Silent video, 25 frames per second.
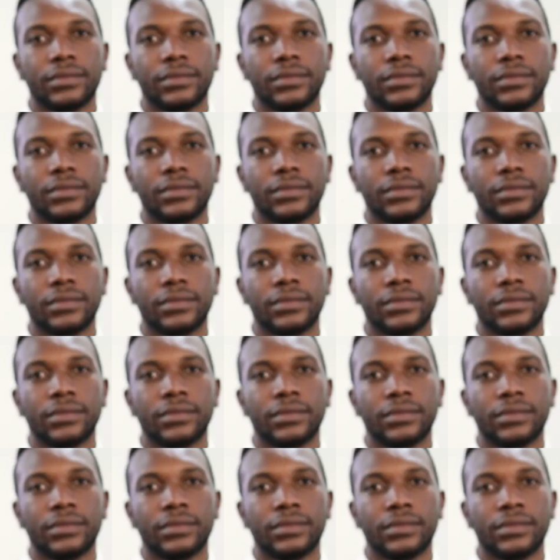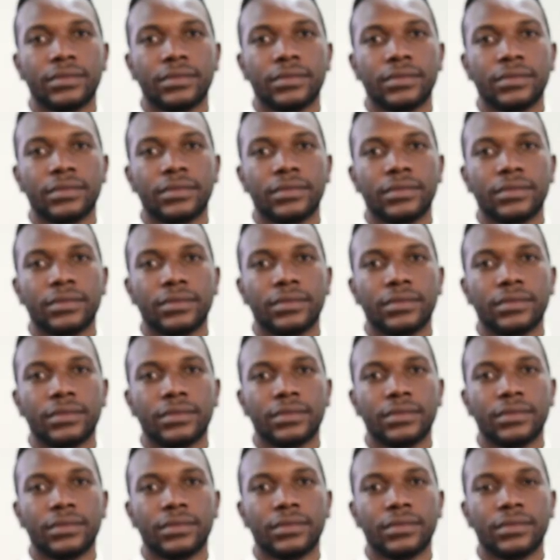
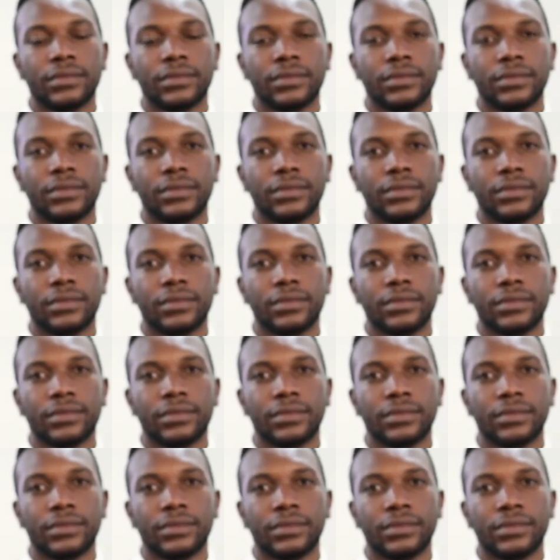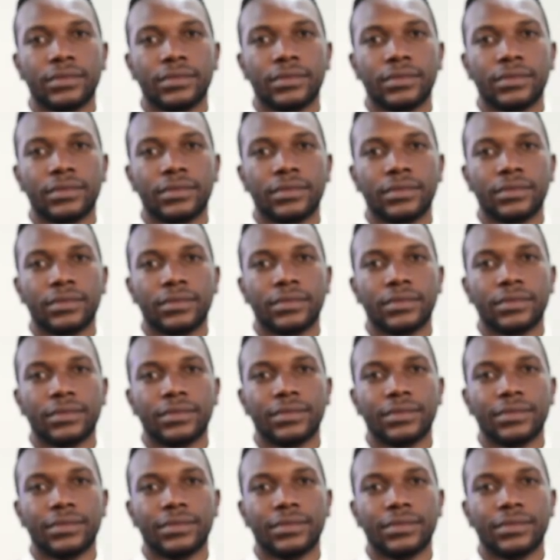[no speech]